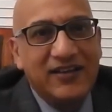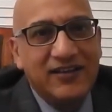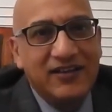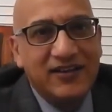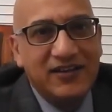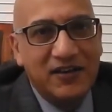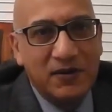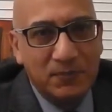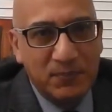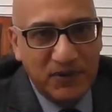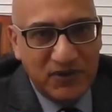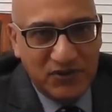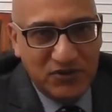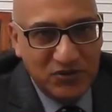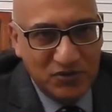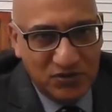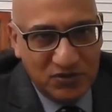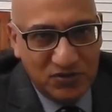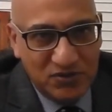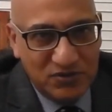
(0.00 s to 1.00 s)
Number
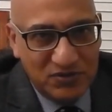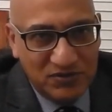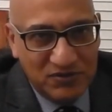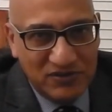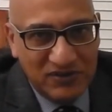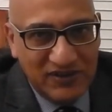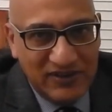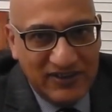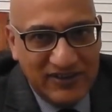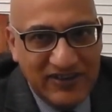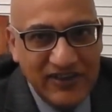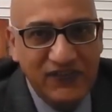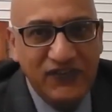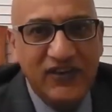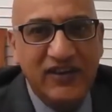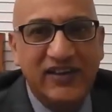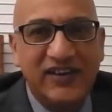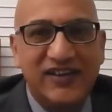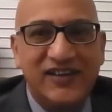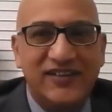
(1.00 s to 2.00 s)
2,
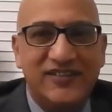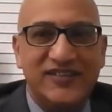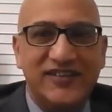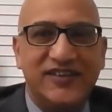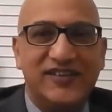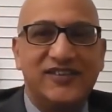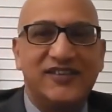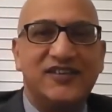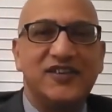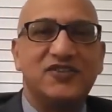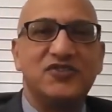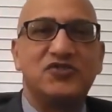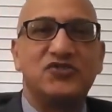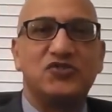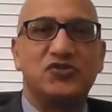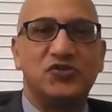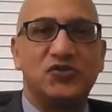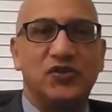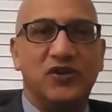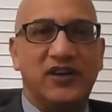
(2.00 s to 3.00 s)
difficulty in
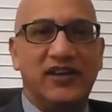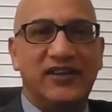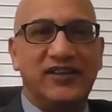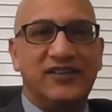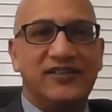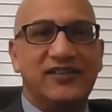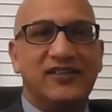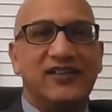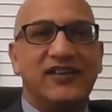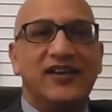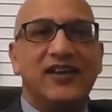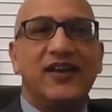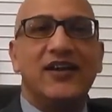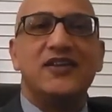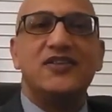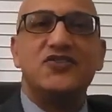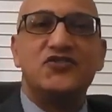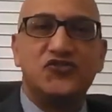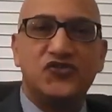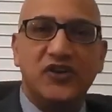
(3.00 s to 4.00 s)
controlling
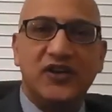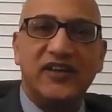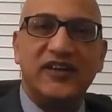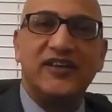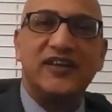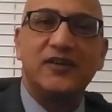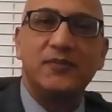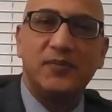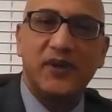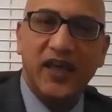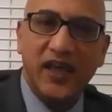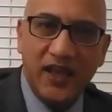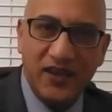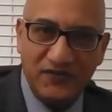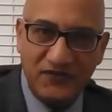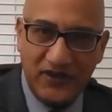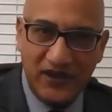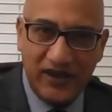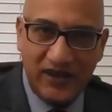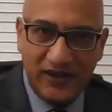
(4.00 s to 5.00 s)
drinking
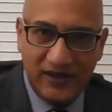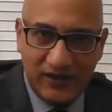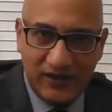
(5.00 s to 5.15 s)
behavior.